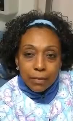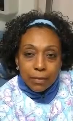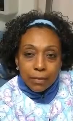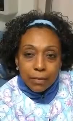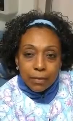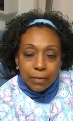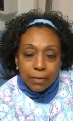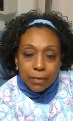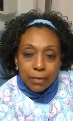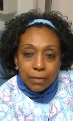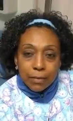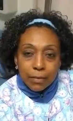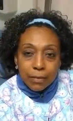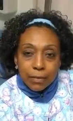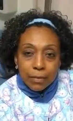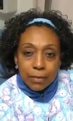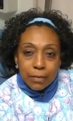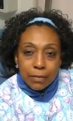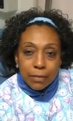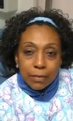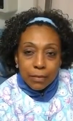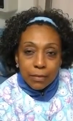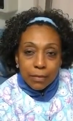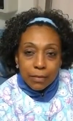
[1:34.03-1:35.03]

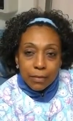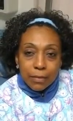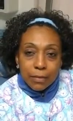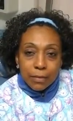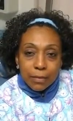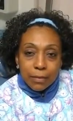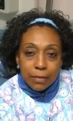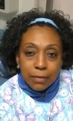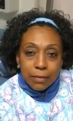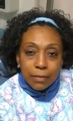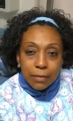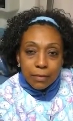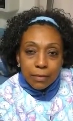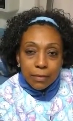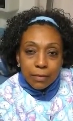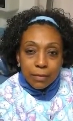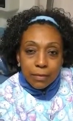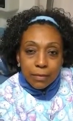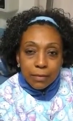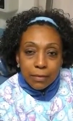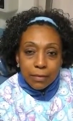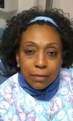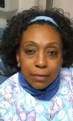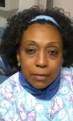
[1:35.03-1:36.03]
[no speech]